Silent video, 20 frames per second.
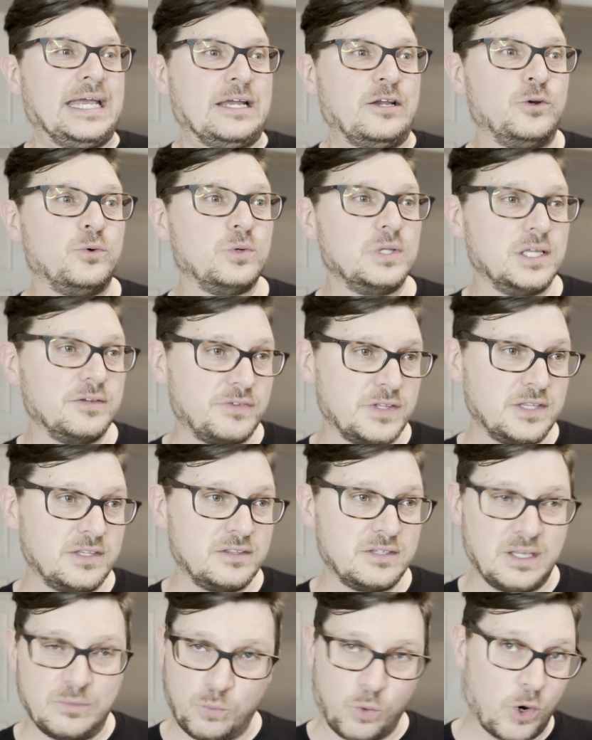who live
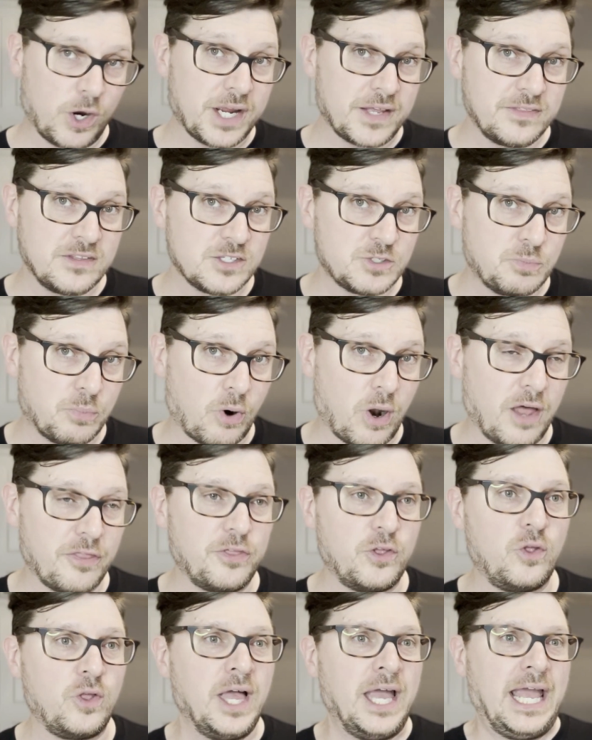and work in this
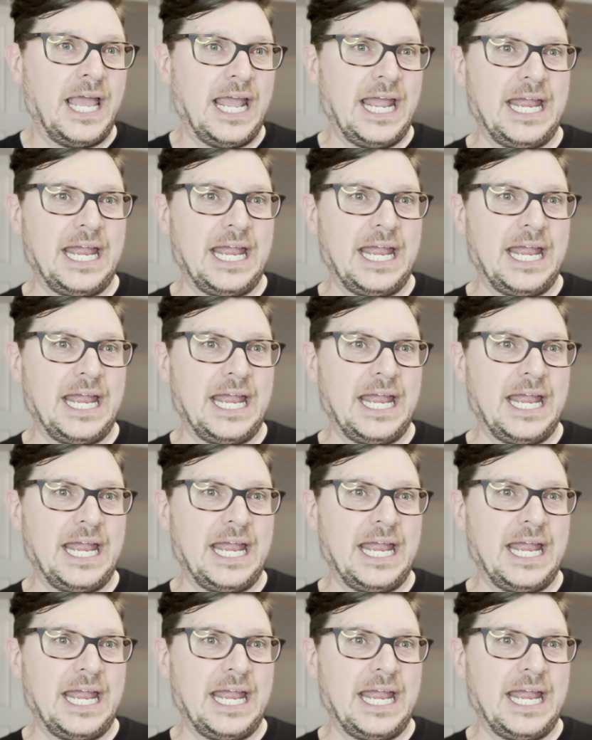brothel,